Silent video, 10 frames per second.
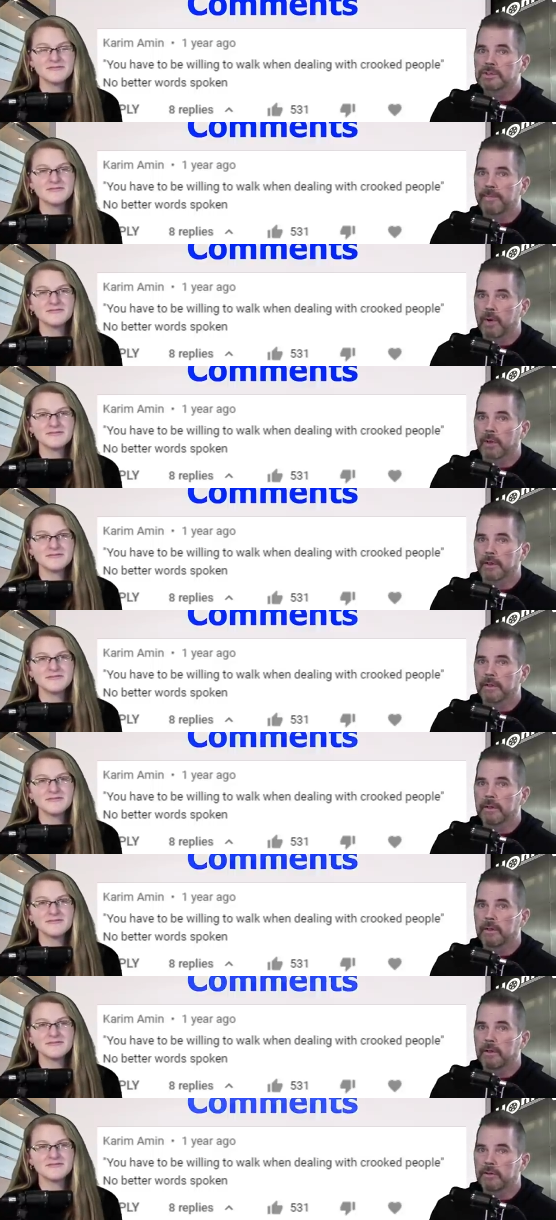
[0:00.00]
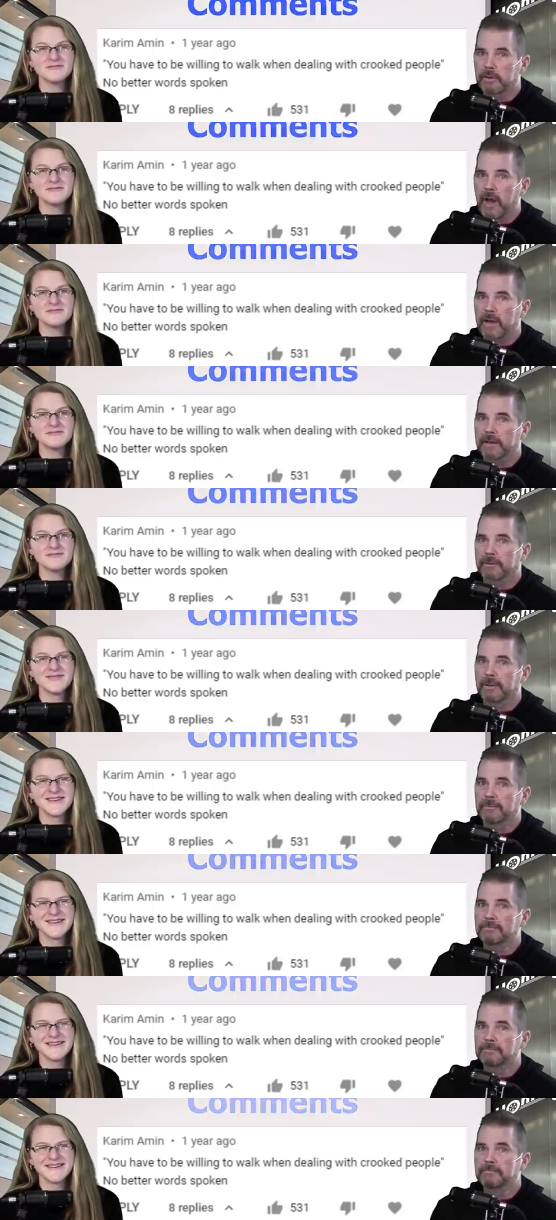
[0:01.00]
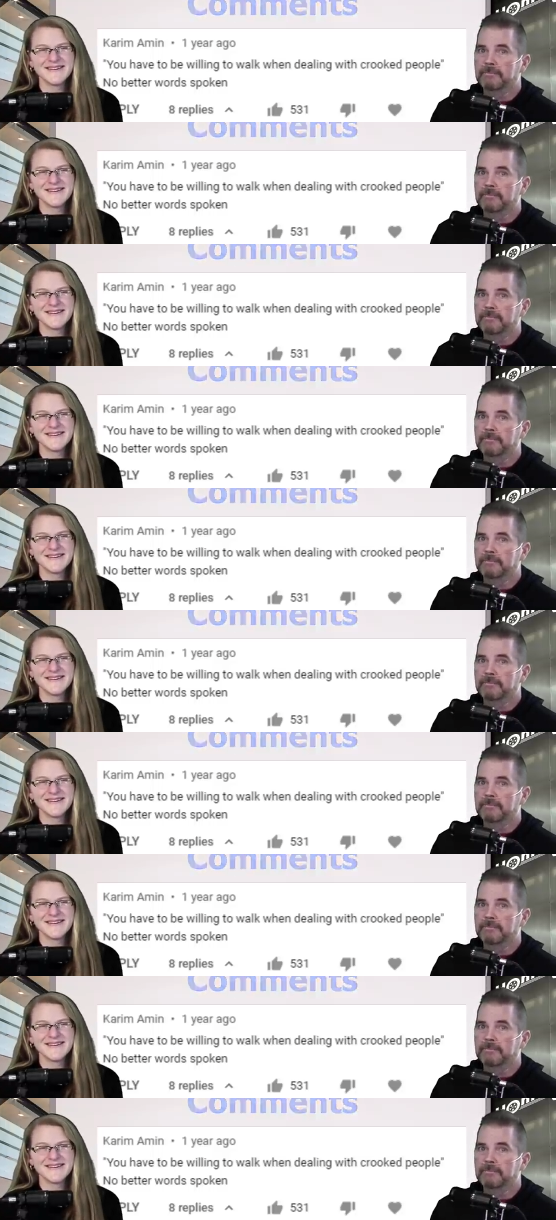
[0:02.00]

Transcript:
Speaker 1: spoken. You got it, Karim.